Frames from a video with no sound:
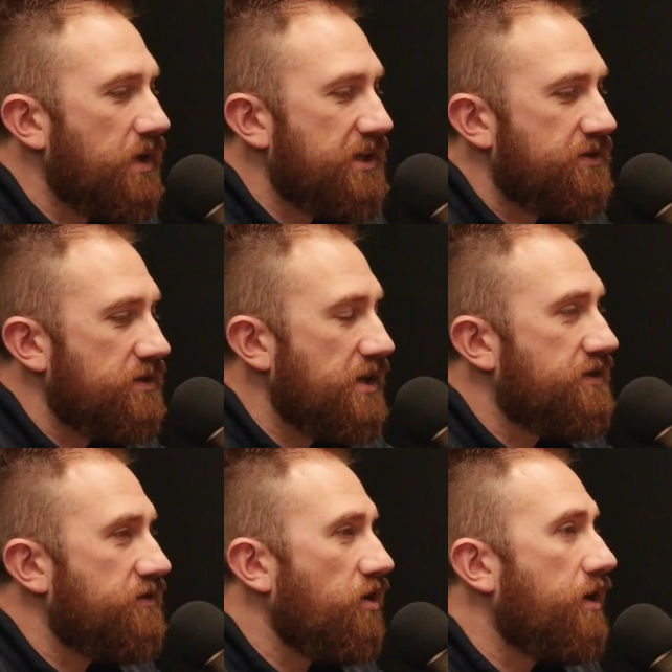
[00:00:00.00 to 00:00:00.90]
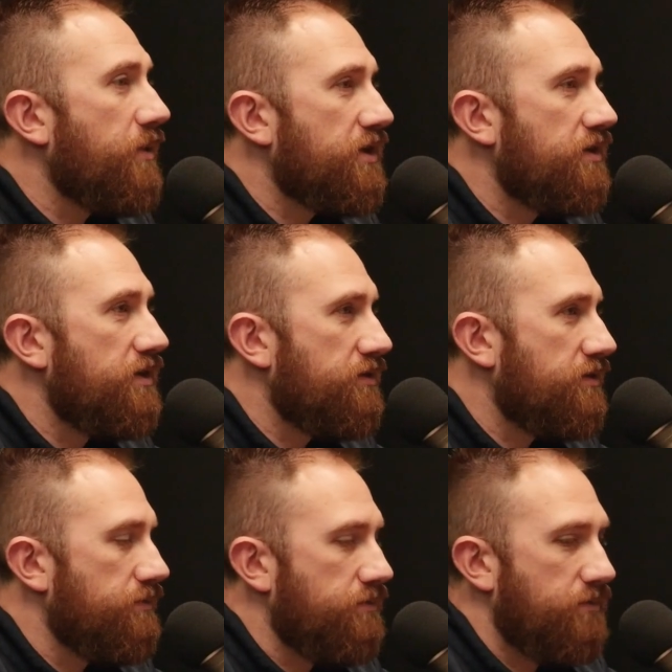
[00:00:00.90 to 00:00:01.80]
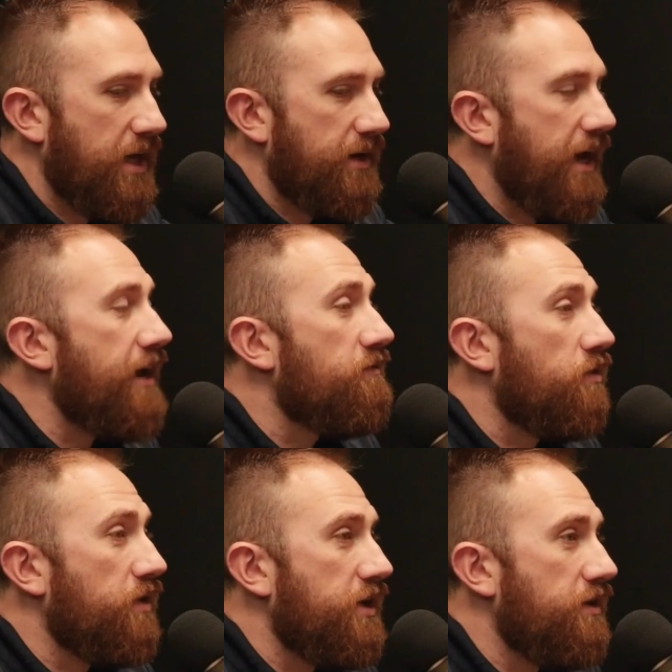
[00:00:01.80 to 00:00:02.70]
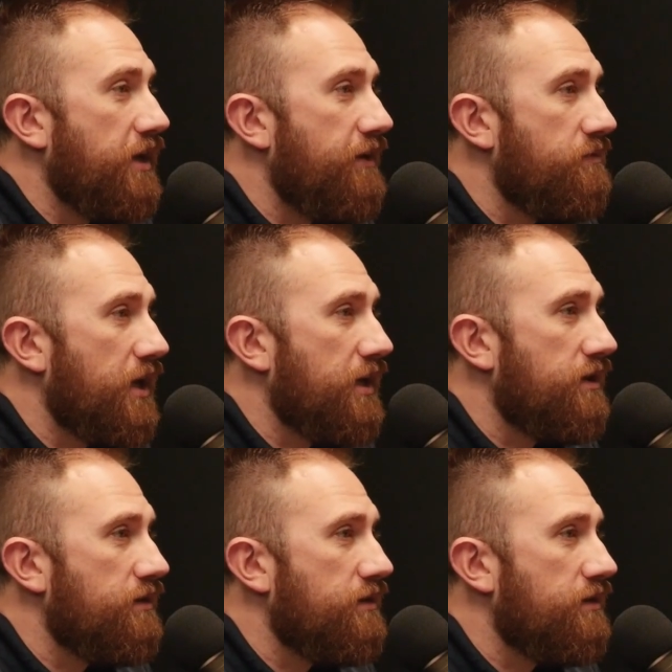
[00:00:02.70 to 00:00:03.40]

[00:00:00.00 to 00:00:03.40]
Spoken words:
let's talk about that handful that you gave me.